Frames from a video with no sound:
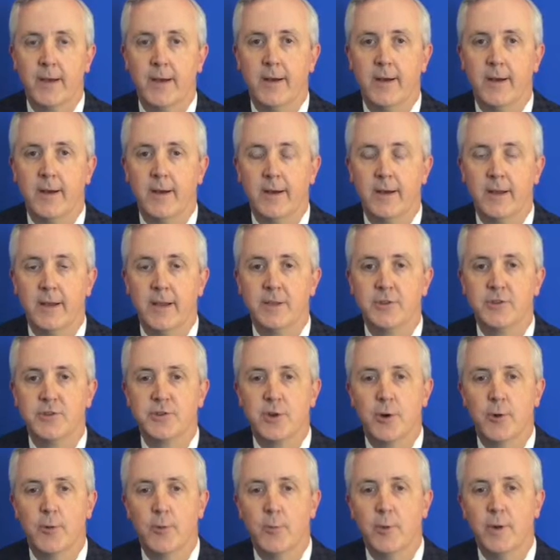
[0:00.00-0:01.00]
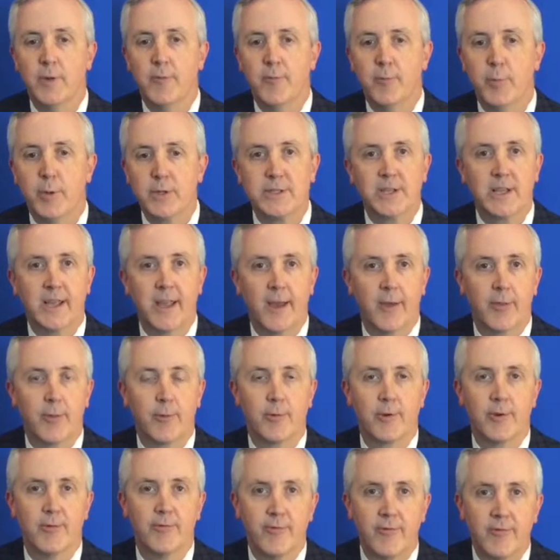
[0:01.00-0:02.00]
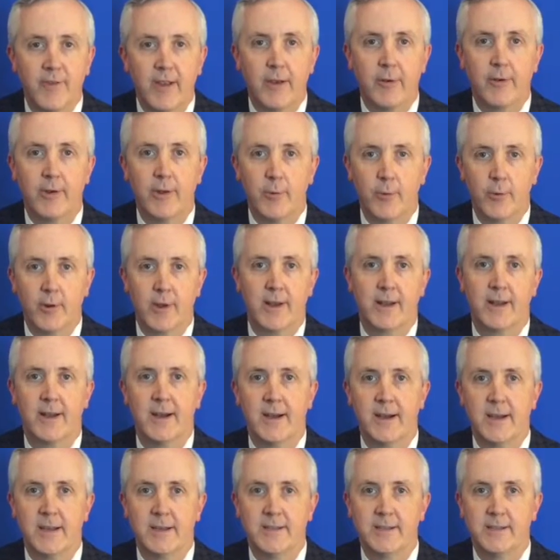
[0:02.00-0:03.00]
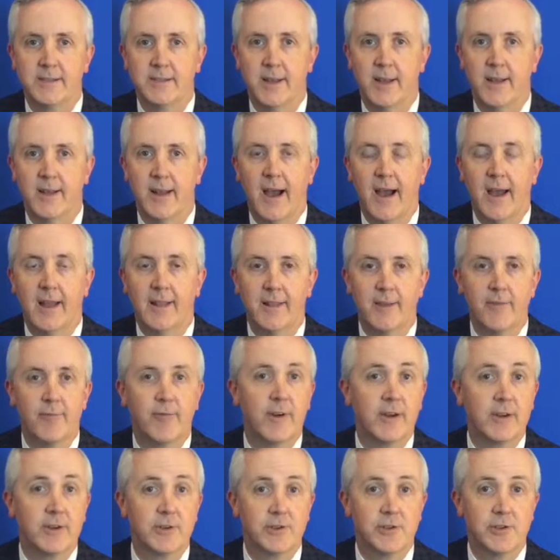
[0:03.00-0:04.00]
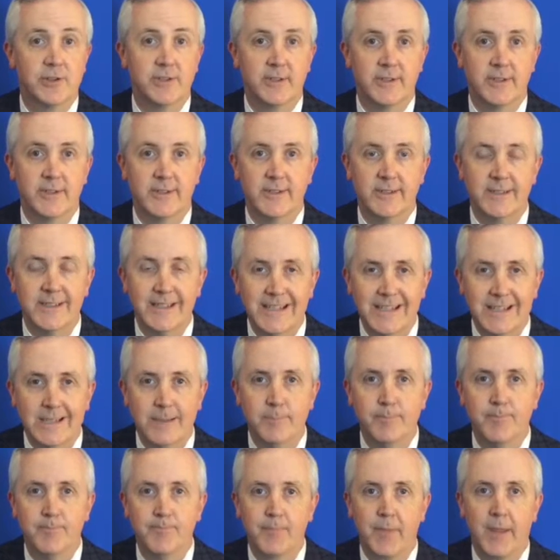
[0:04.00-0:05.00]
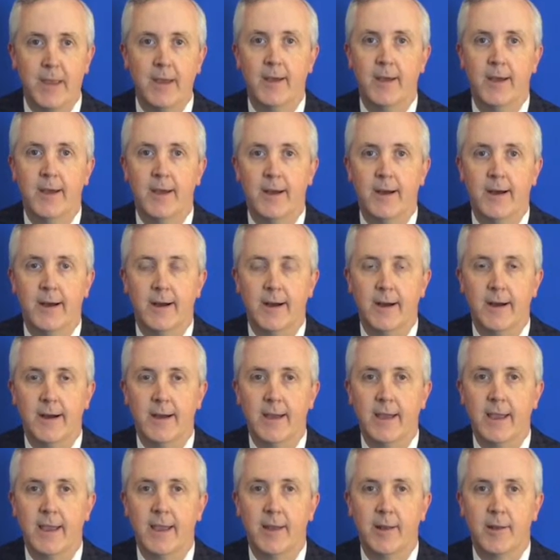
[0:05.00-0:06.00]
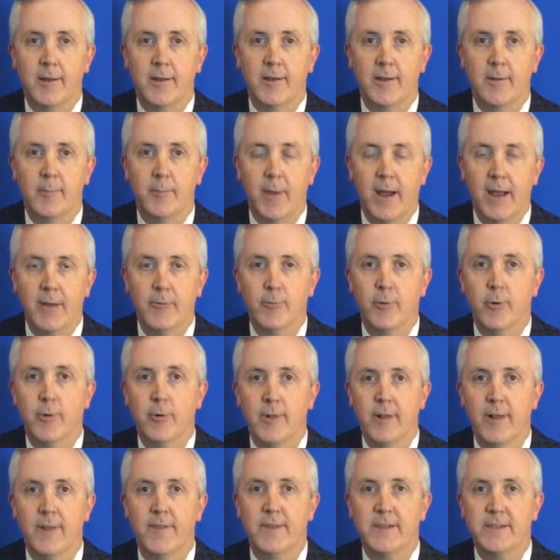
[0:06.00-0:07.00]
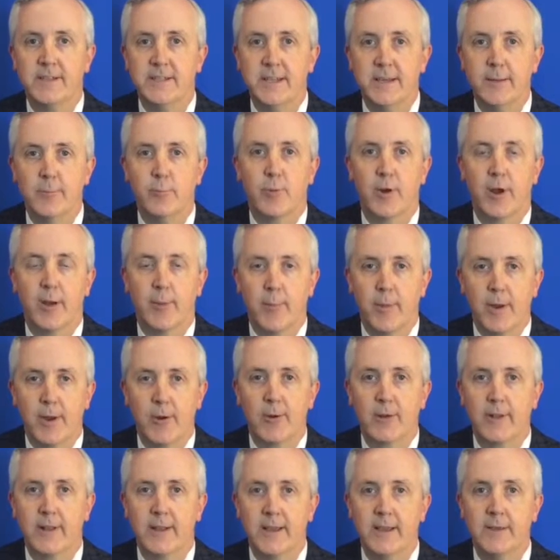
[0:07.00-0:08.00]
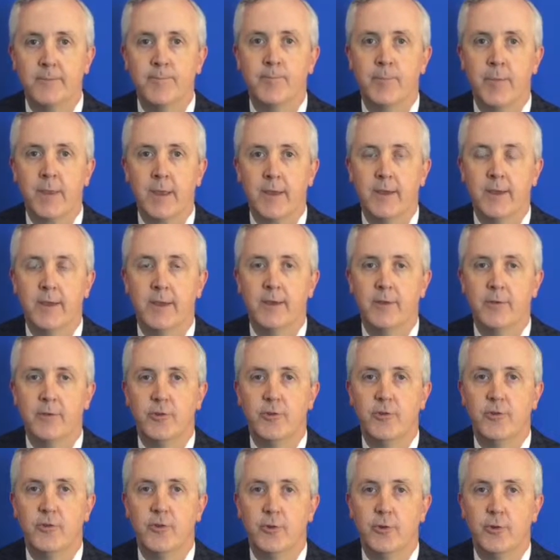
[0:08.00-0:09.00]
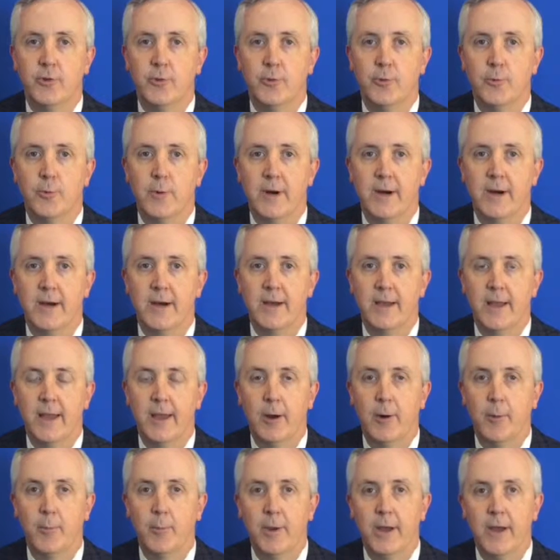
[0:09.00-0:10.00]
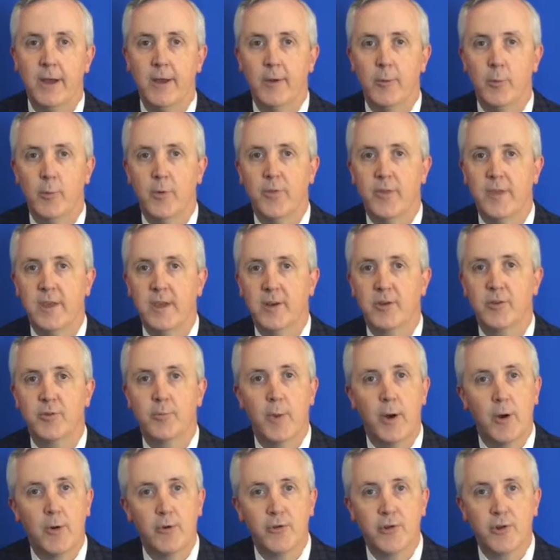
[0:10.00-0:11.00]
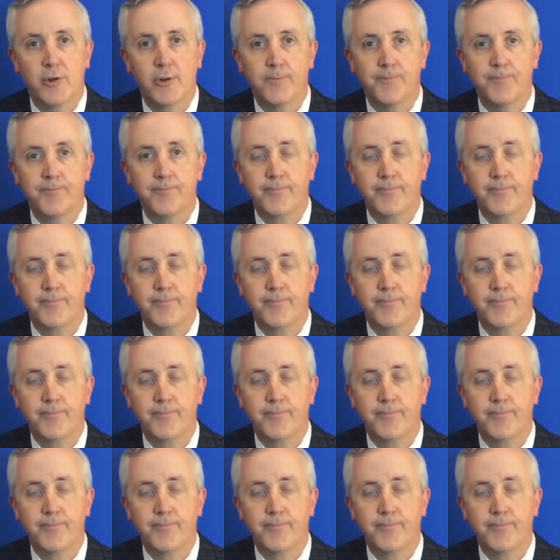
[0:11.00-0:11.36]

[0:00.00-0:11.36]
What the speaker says: And so we've put together a very organized and highly functioned team. And my role on the team primarily is to help with the exposure